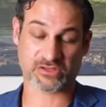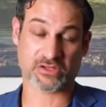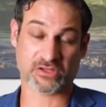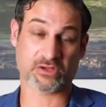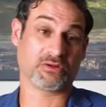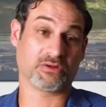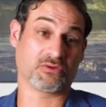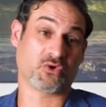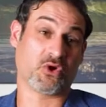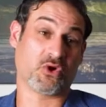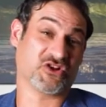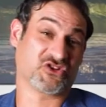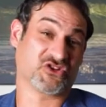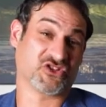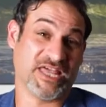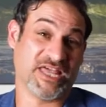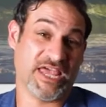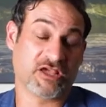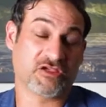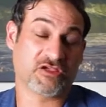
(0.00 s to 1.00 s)

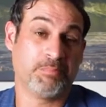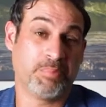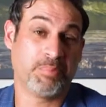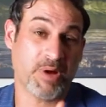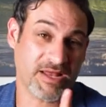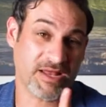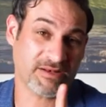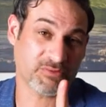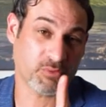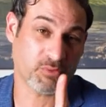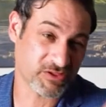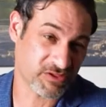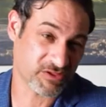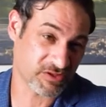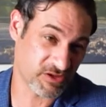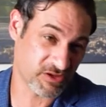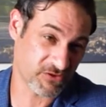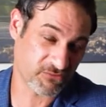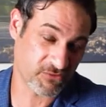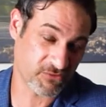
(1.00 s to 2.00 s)
awareness, the art of